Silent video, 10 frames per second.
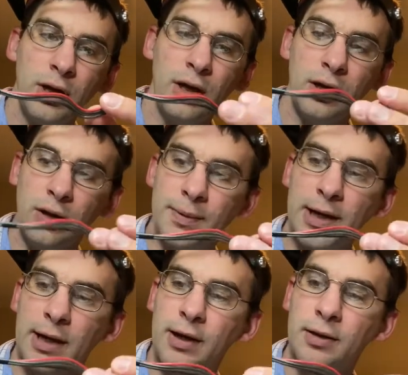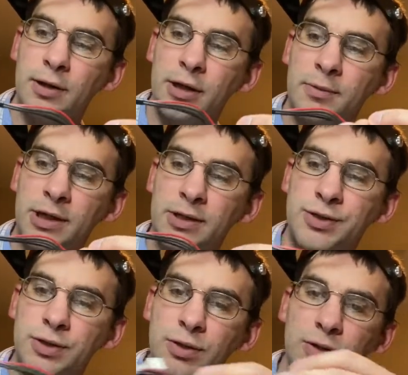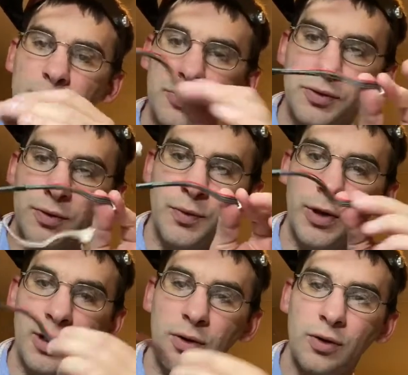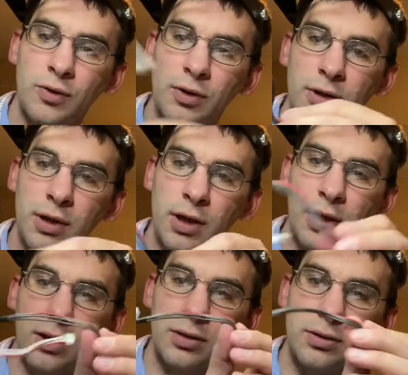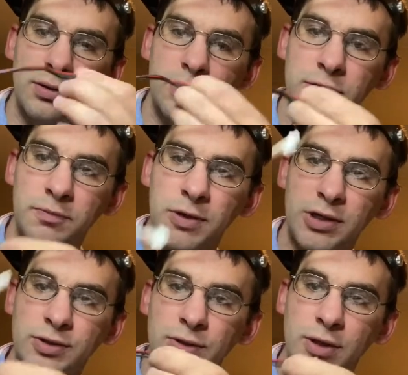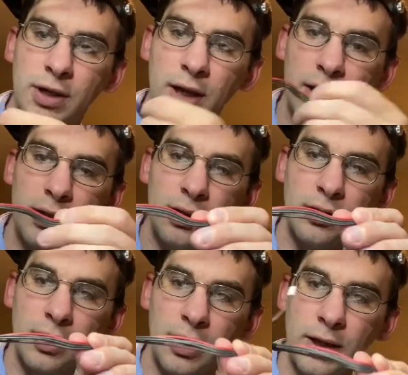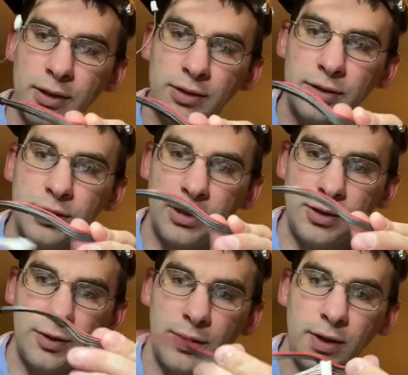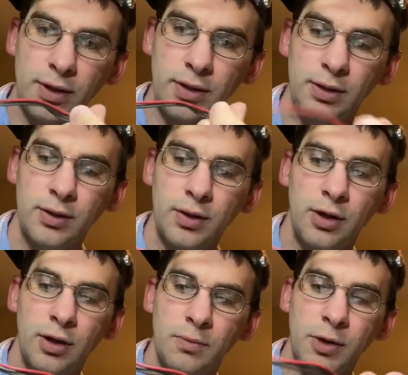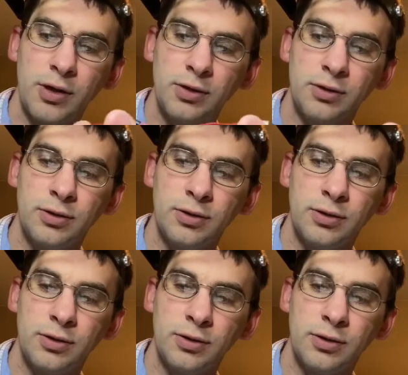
and ohm it out and make sure you wiggle and make sure that it has all the connections that you need, because